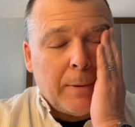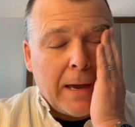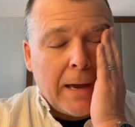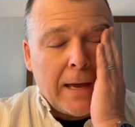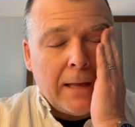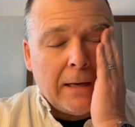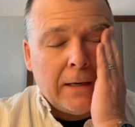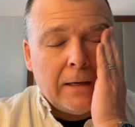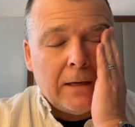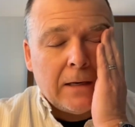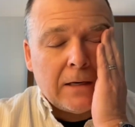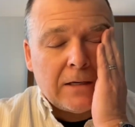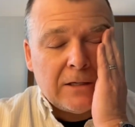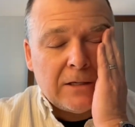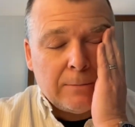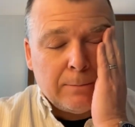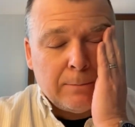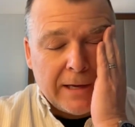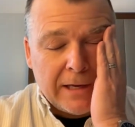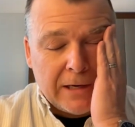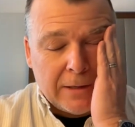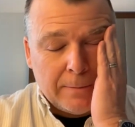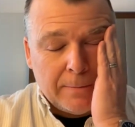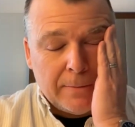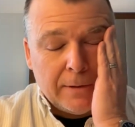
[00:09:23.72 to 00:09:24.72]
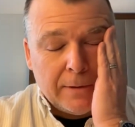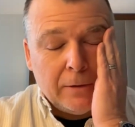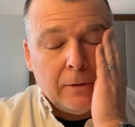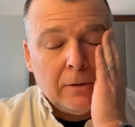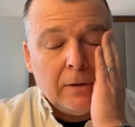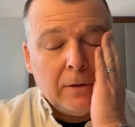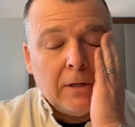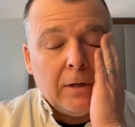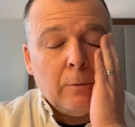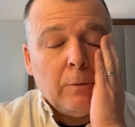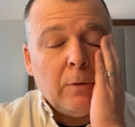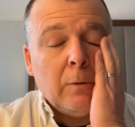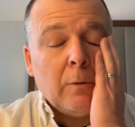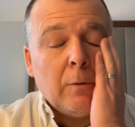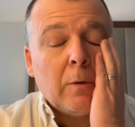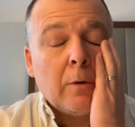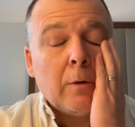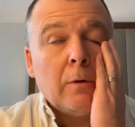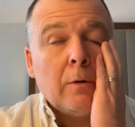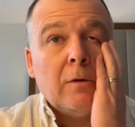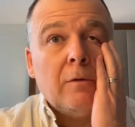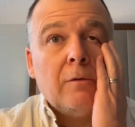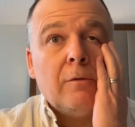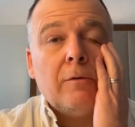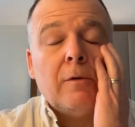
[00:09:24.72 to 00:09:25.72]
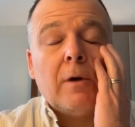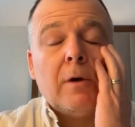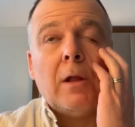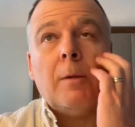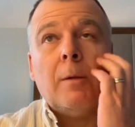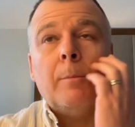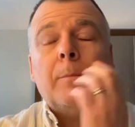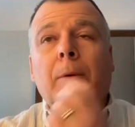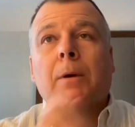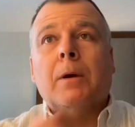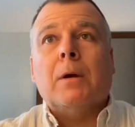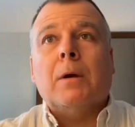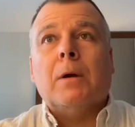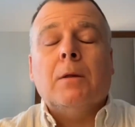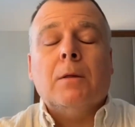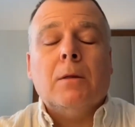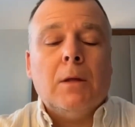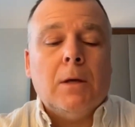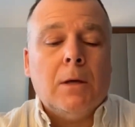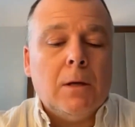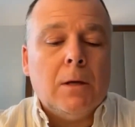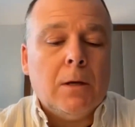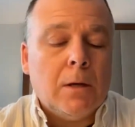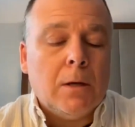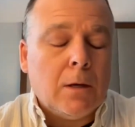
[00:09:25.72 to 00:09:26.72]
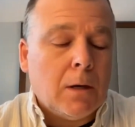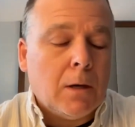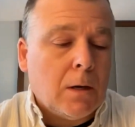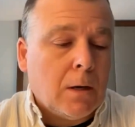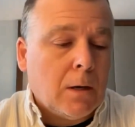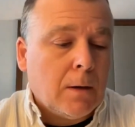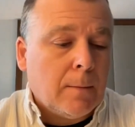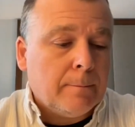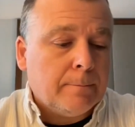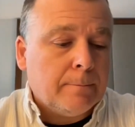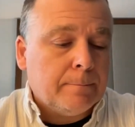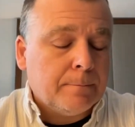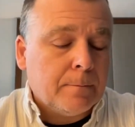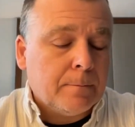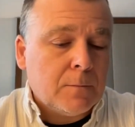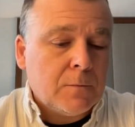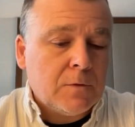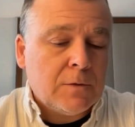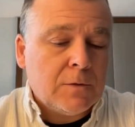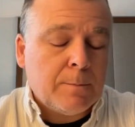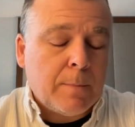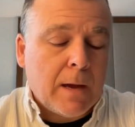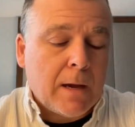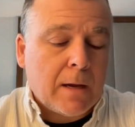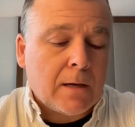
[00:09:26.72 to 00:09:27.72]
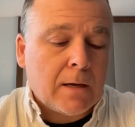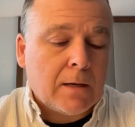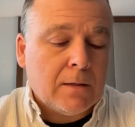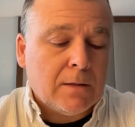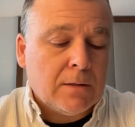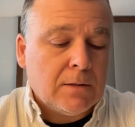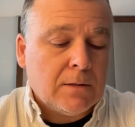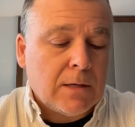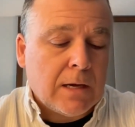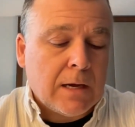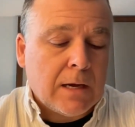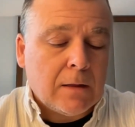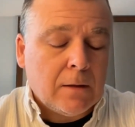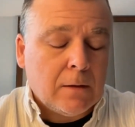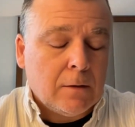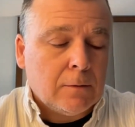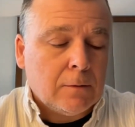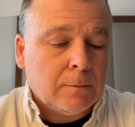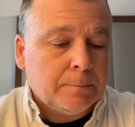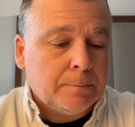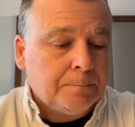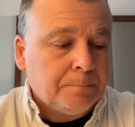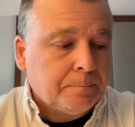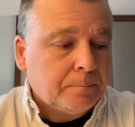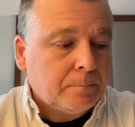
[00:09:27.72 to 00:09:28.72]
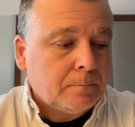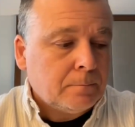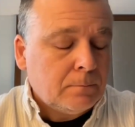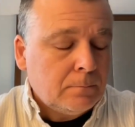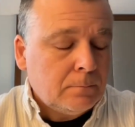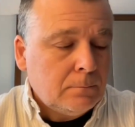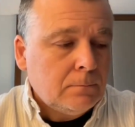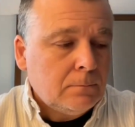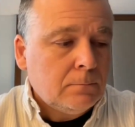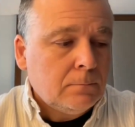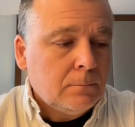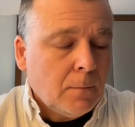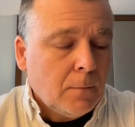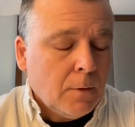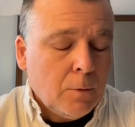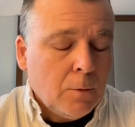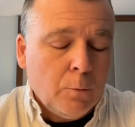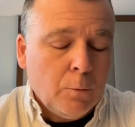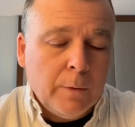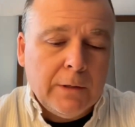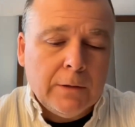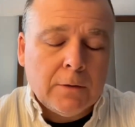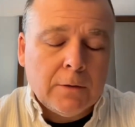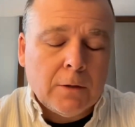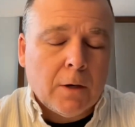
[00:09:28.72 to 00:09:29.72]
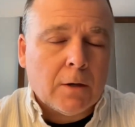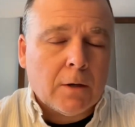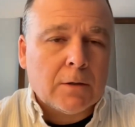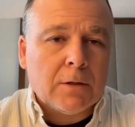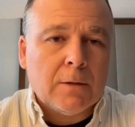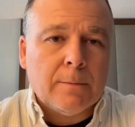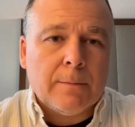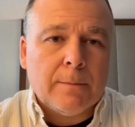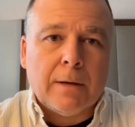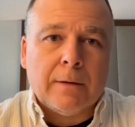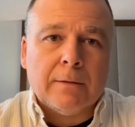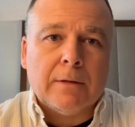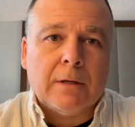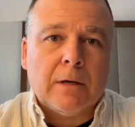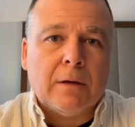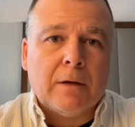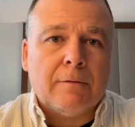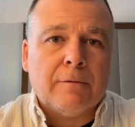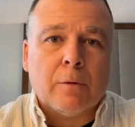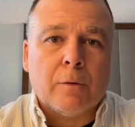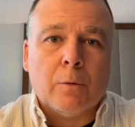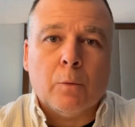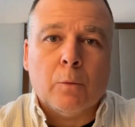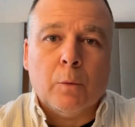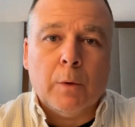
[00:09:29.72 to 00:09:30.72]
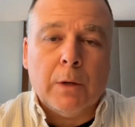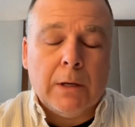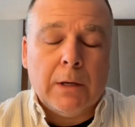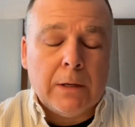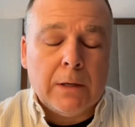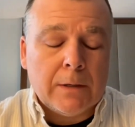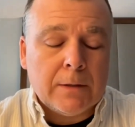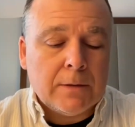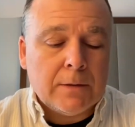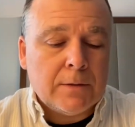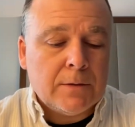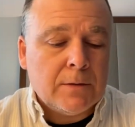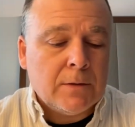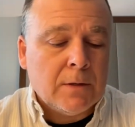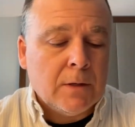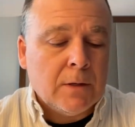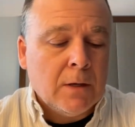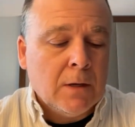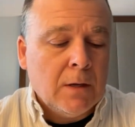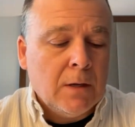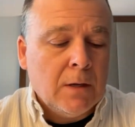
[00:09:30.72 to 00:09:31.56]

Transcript: debated explainability when we were developing the spec in Cyclone. We talked about that for weeks,